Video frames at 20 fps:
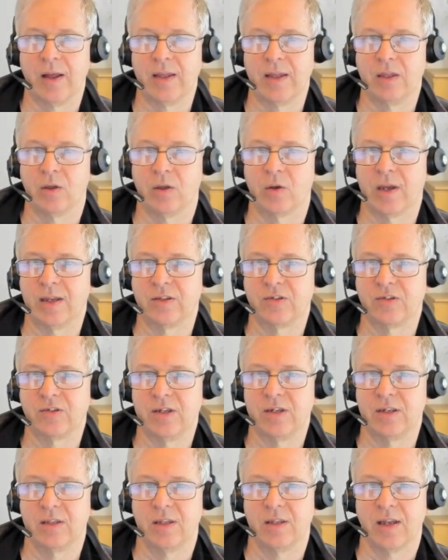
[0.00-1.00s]
You can
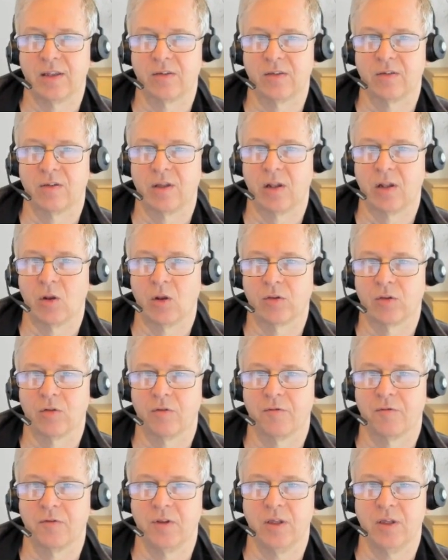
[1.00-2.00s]
see that a lot
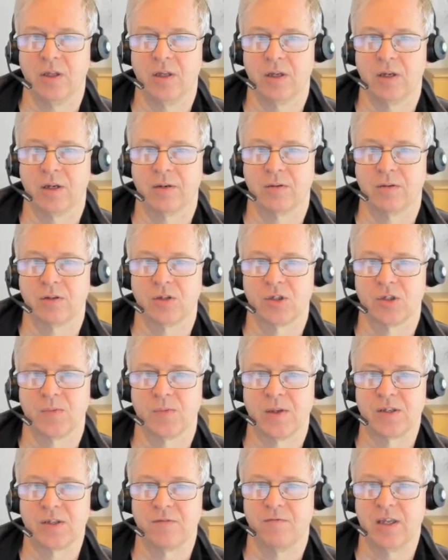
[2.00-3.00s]
of the
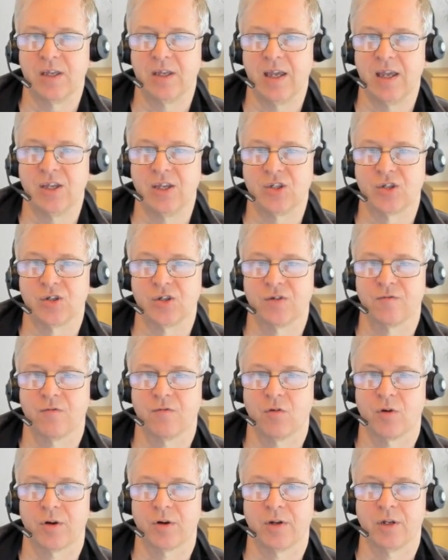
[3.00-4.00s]
specifications
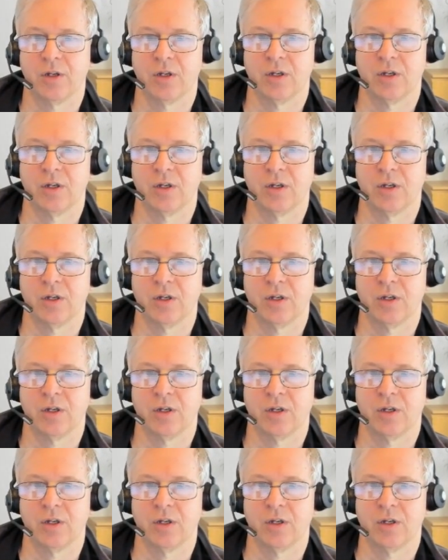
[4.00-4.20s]
for